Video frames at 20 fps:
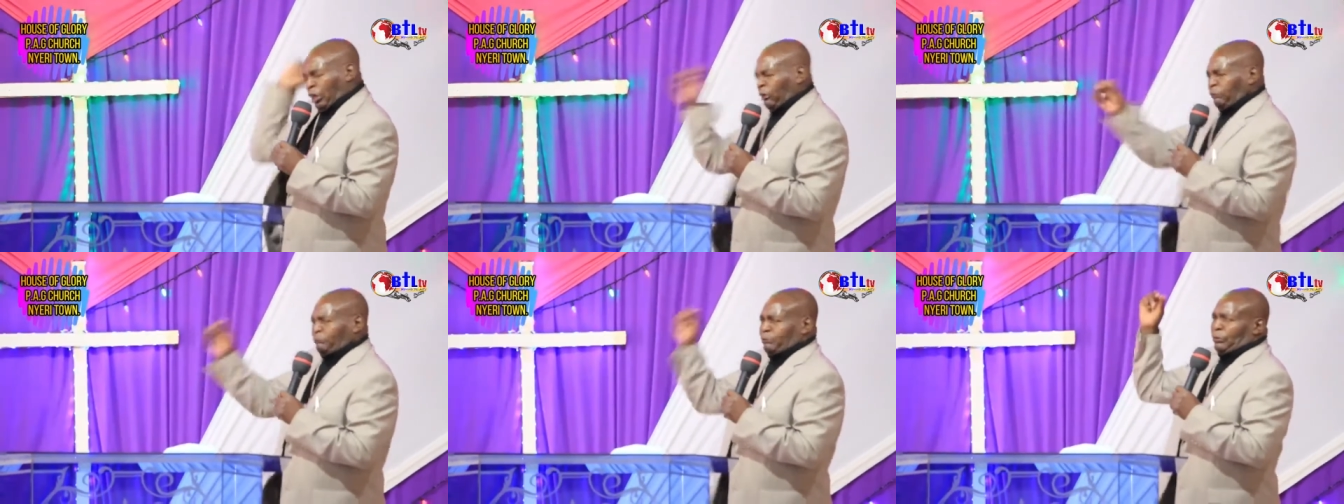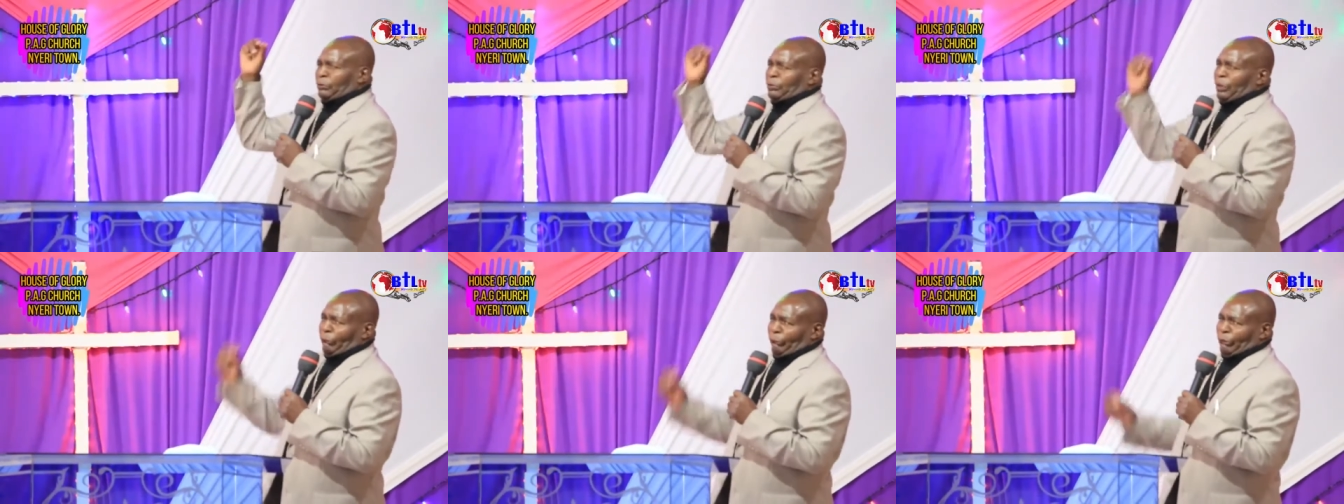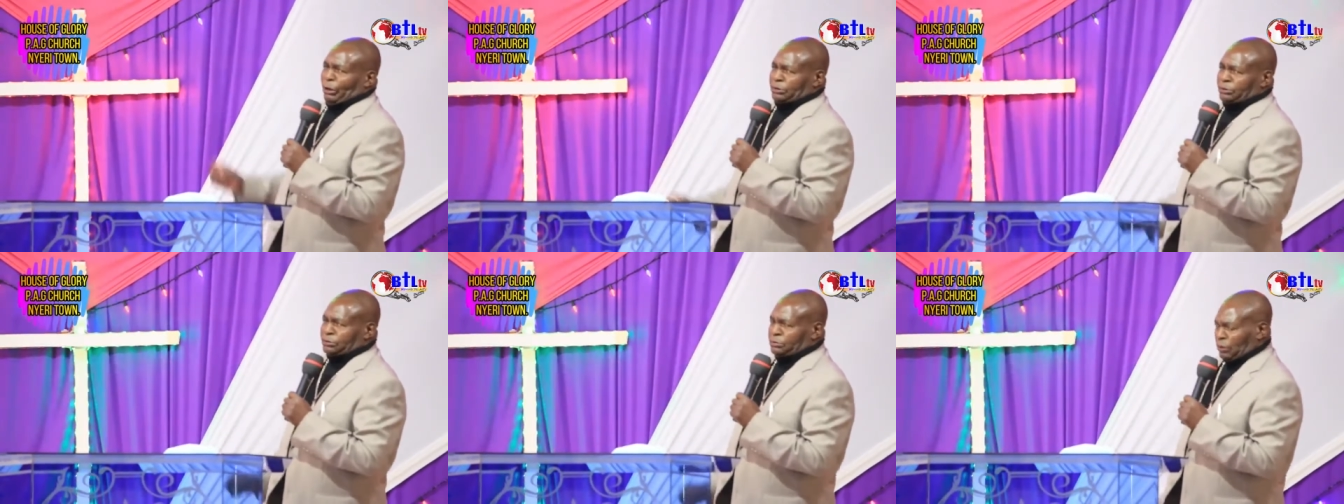give you
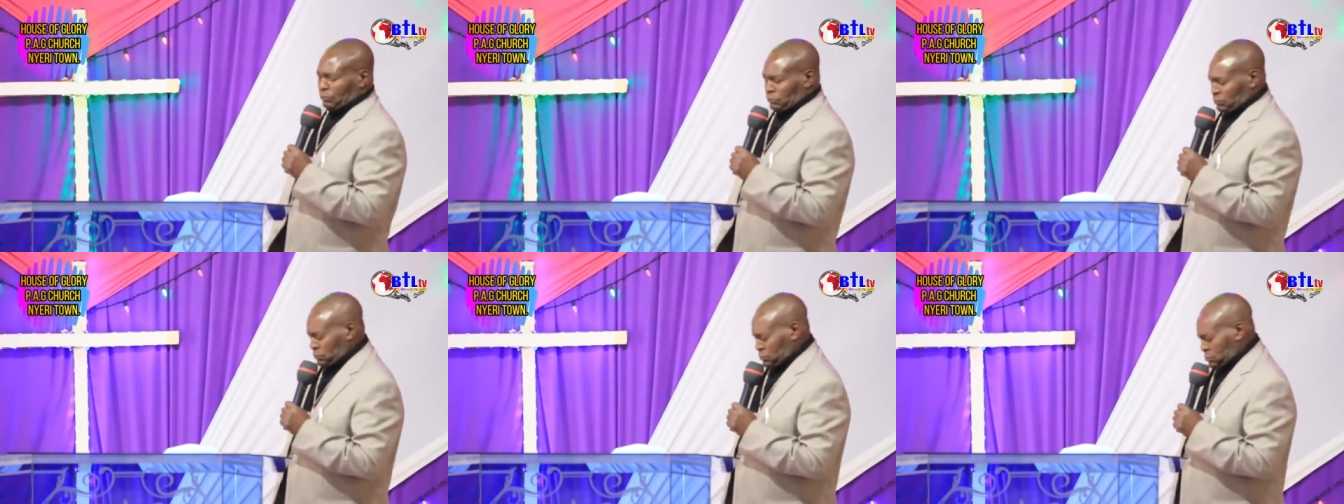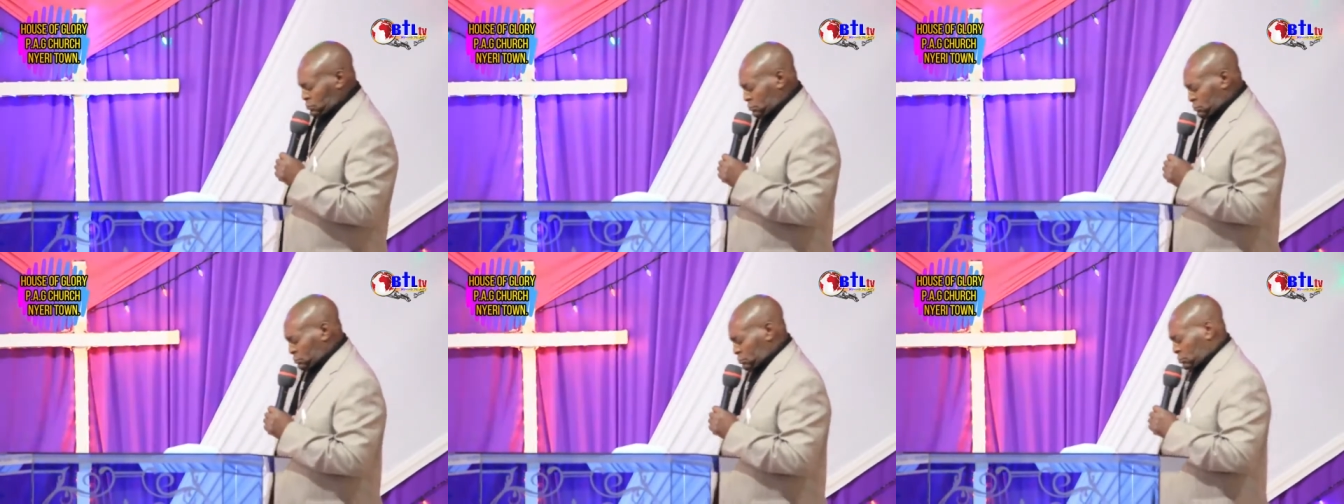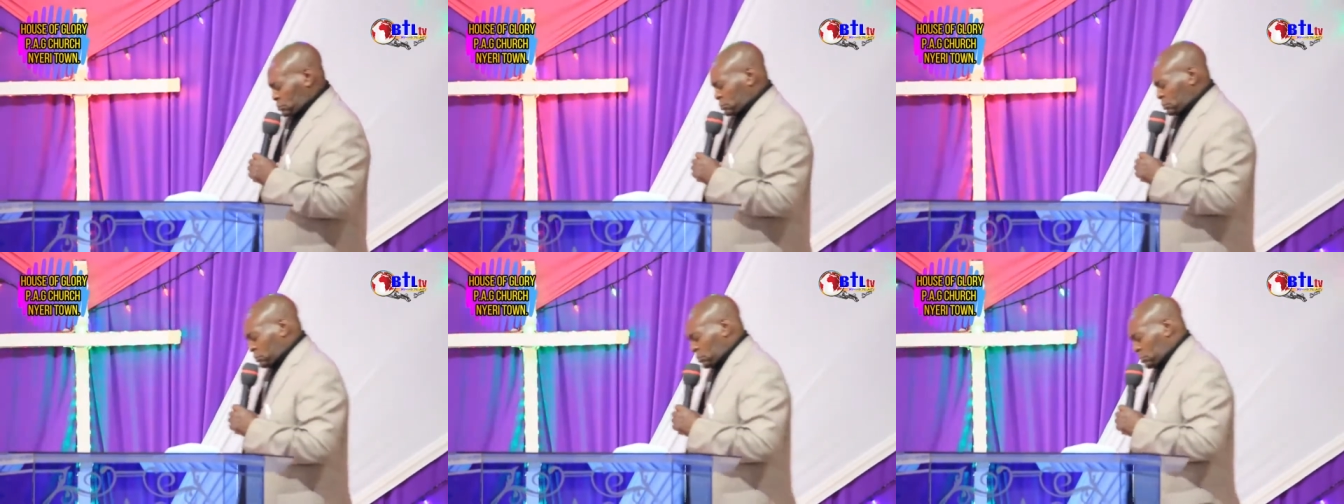the wisdom.
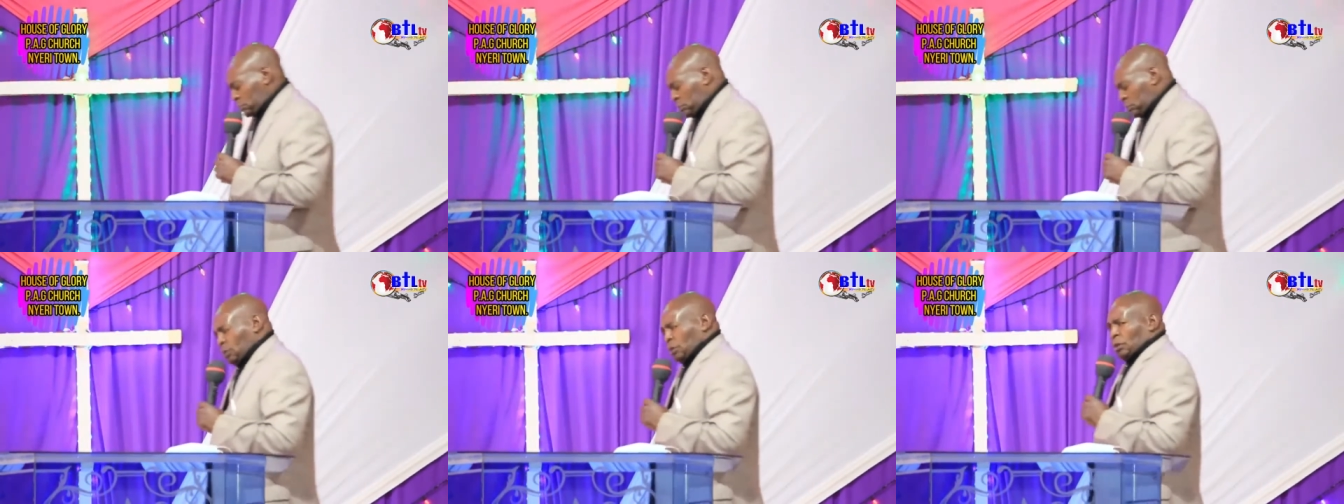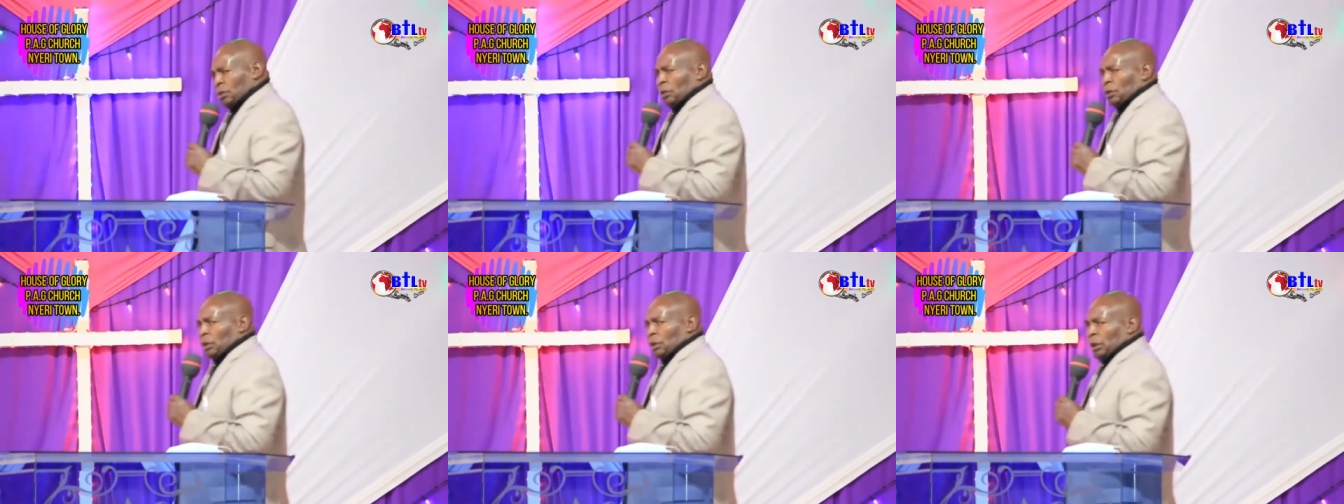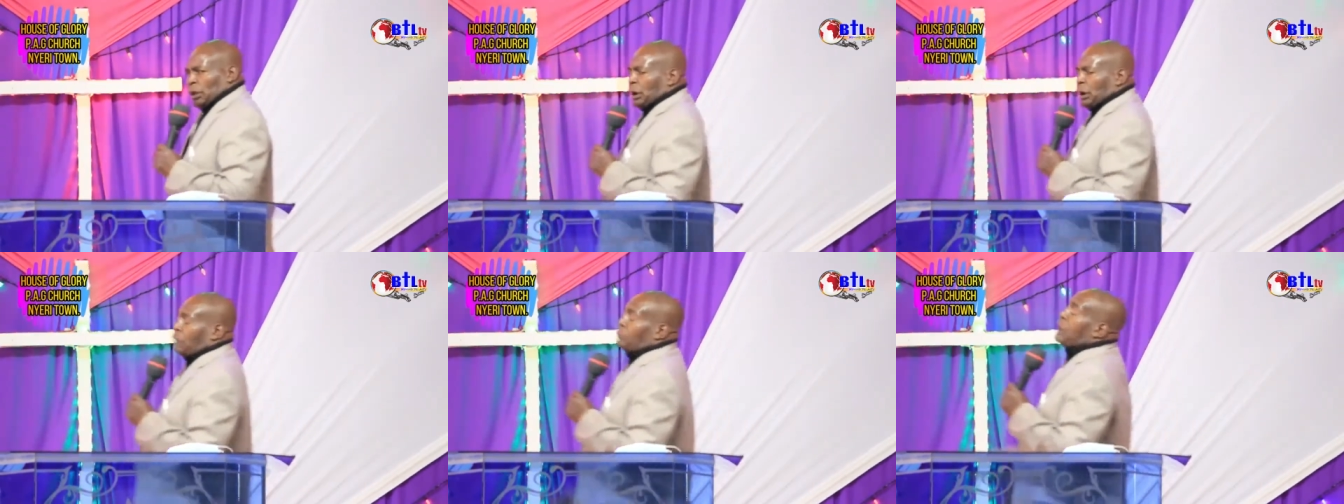
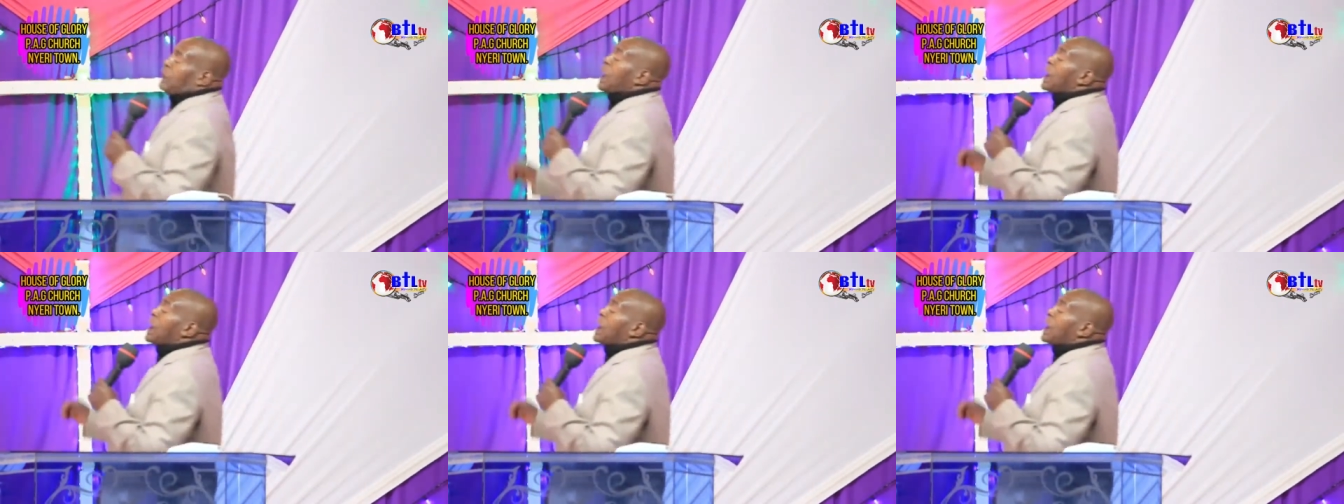And